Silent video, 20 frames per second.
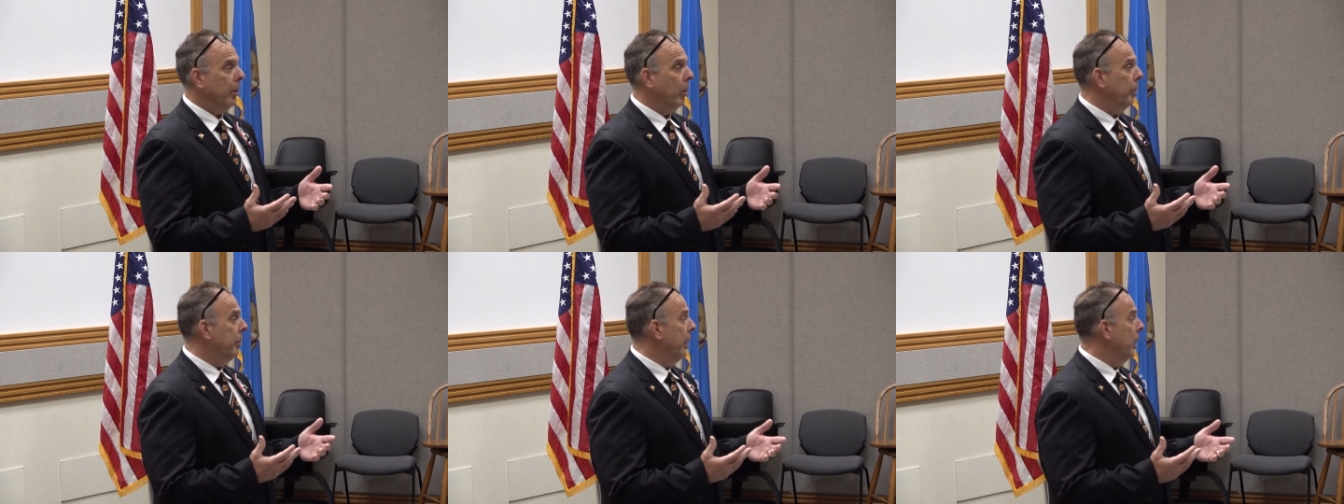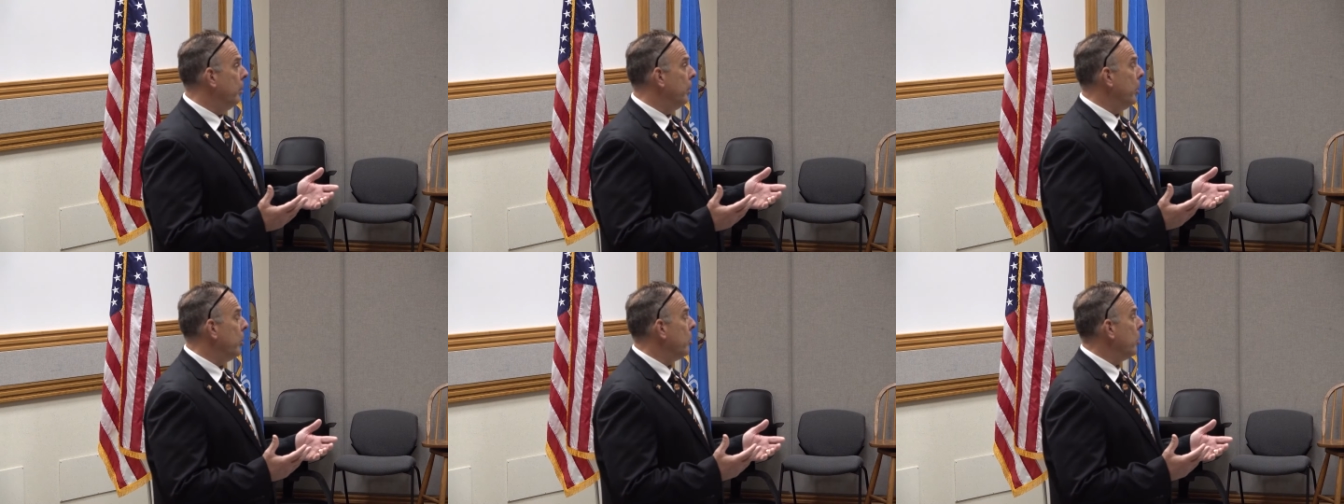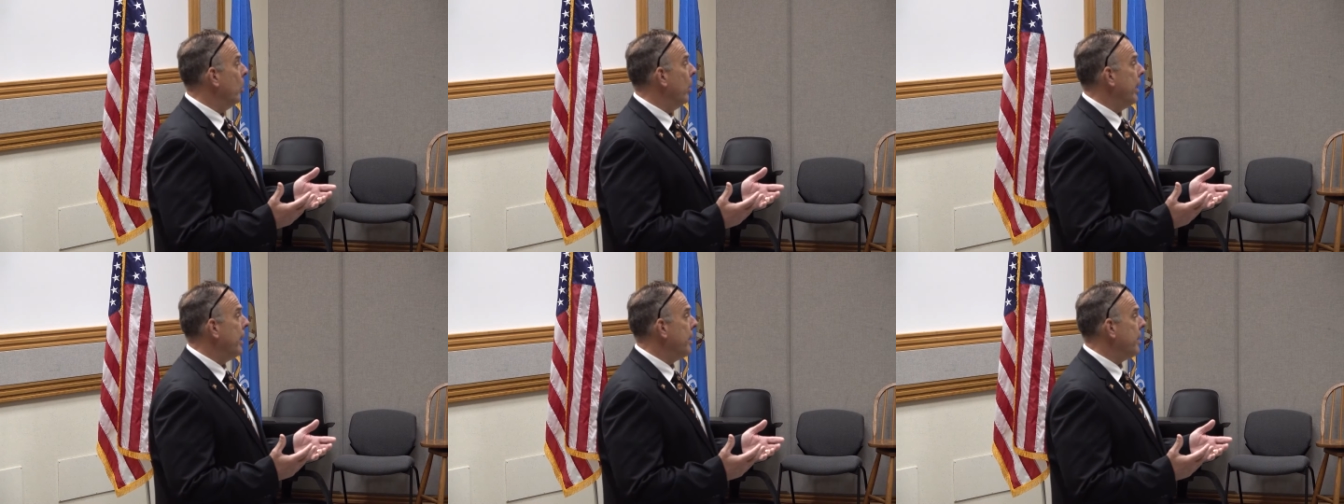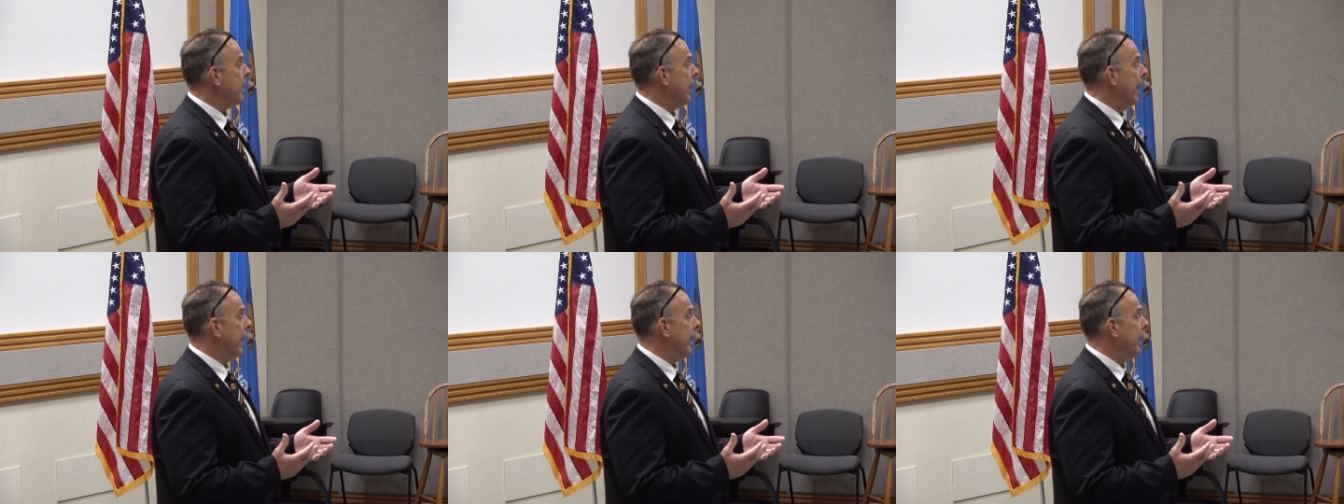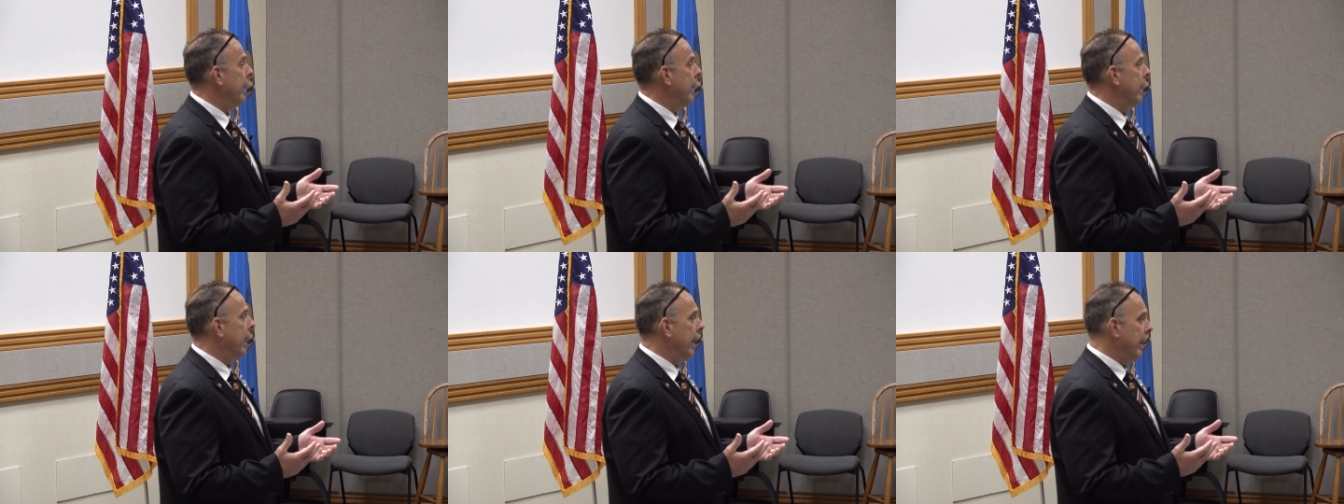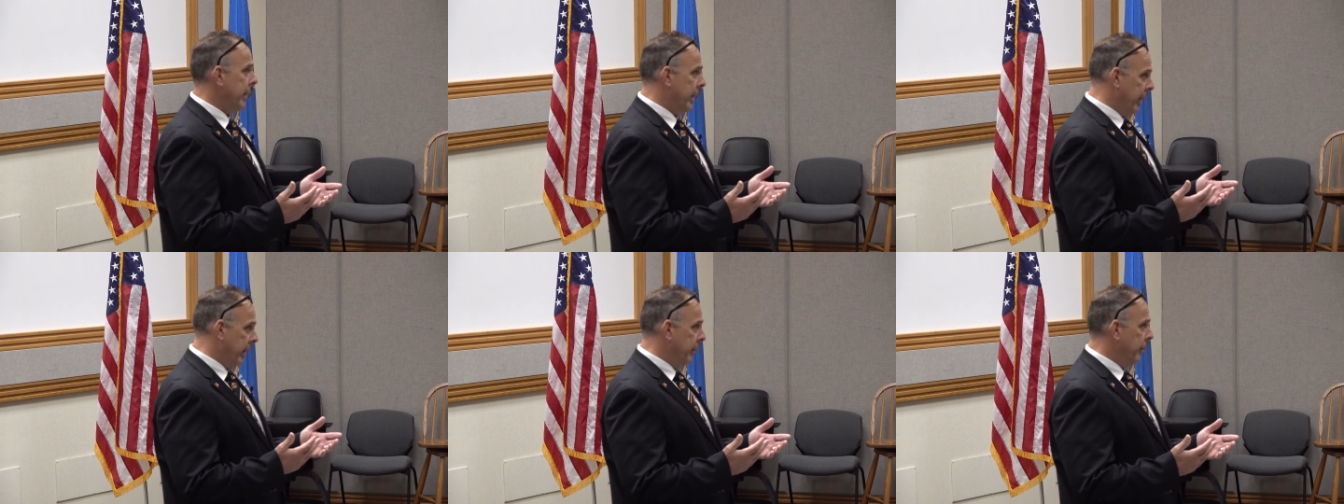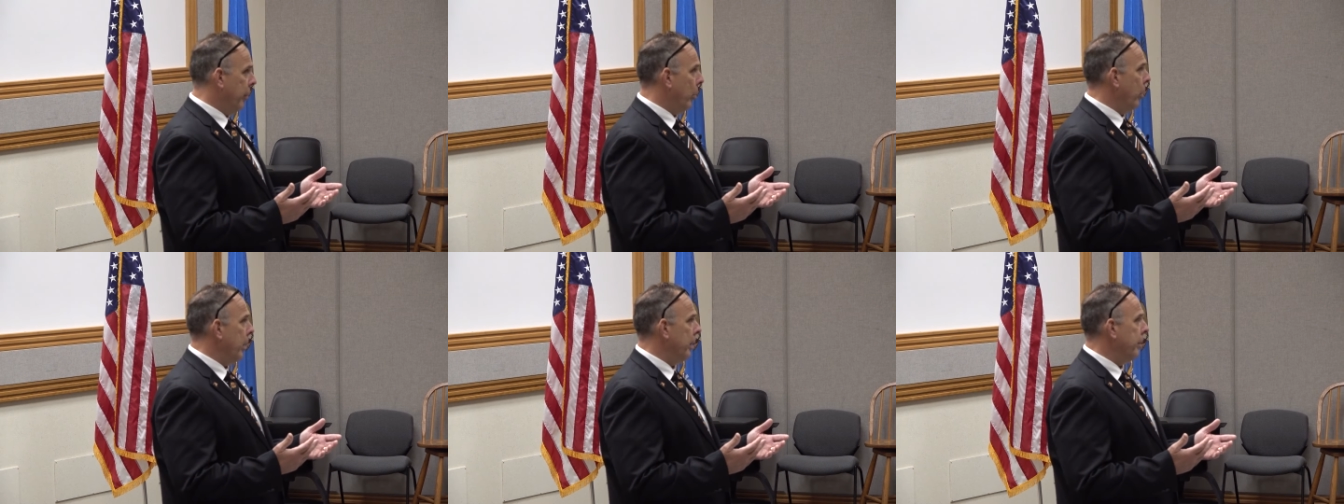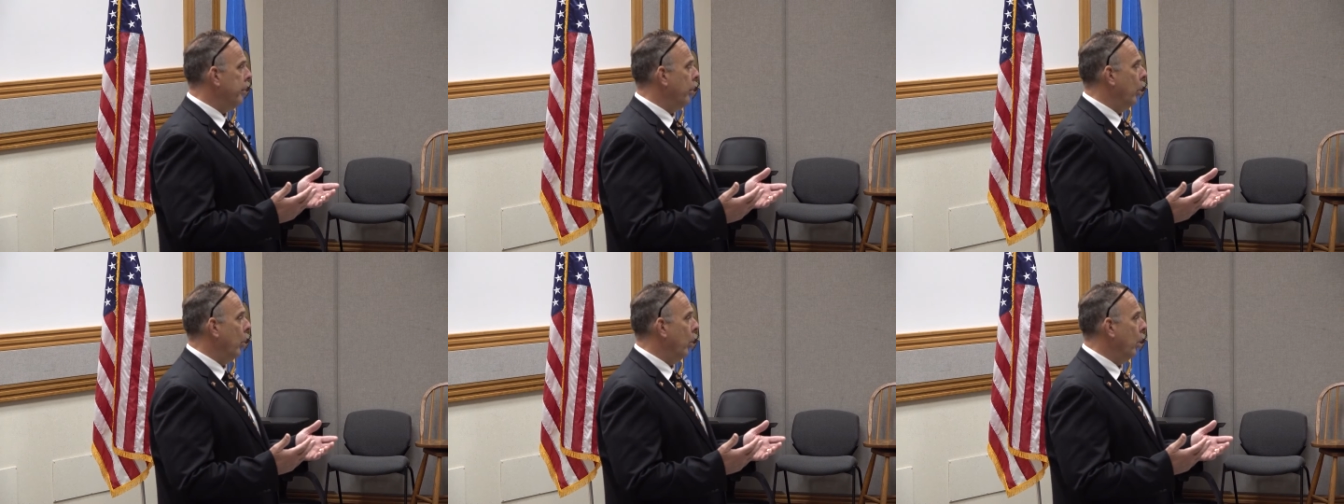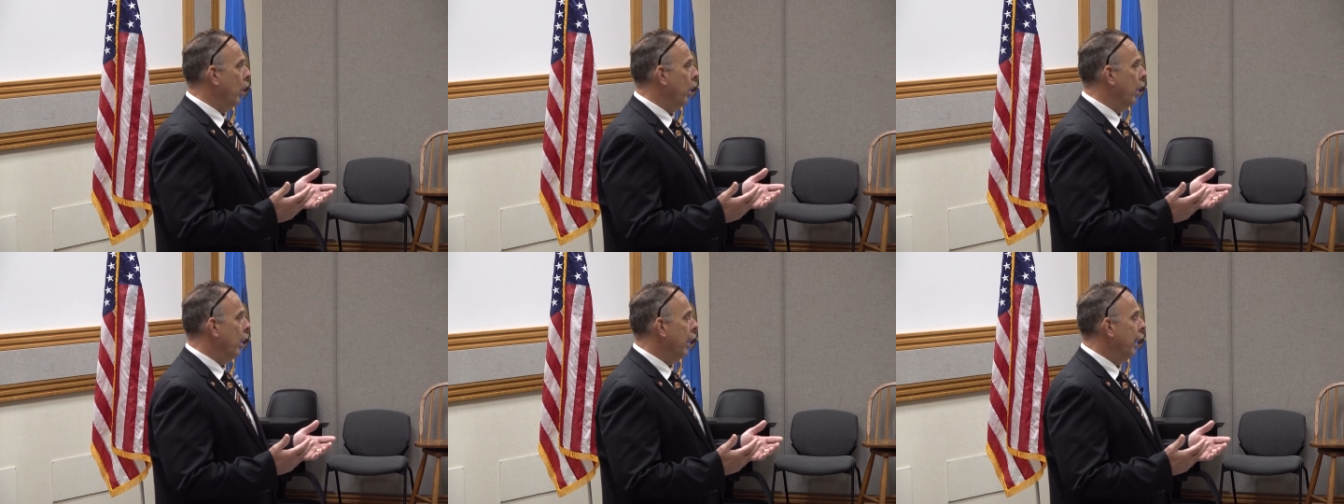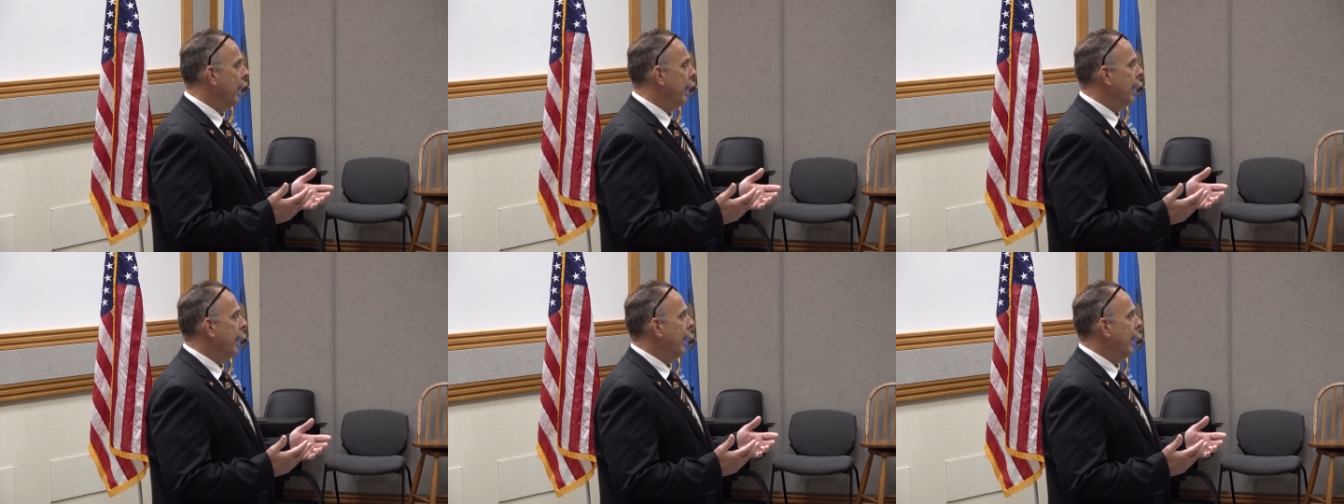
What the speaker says: November 22nd, 1944,